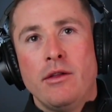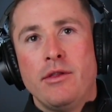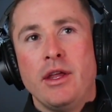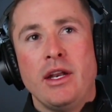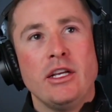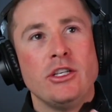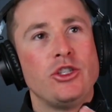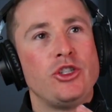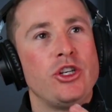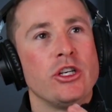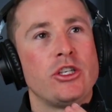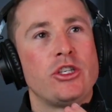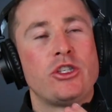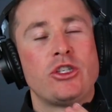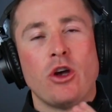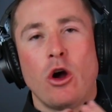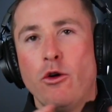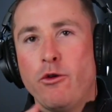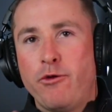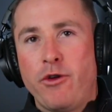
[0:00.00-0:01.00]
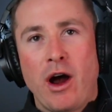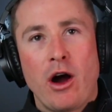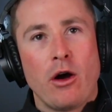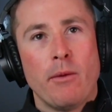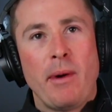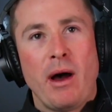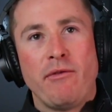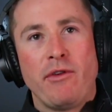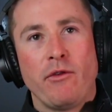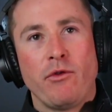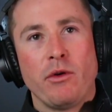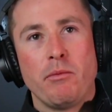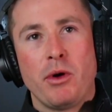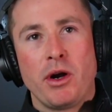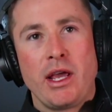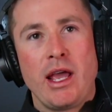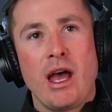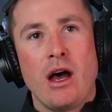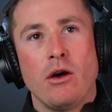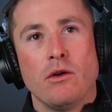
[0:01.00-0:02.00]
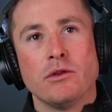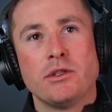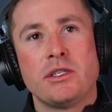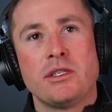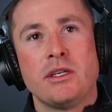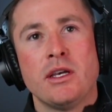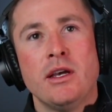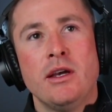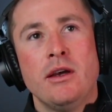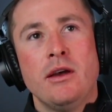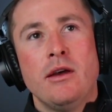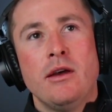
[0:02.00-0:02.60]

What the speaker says: that is just so far above everybody else,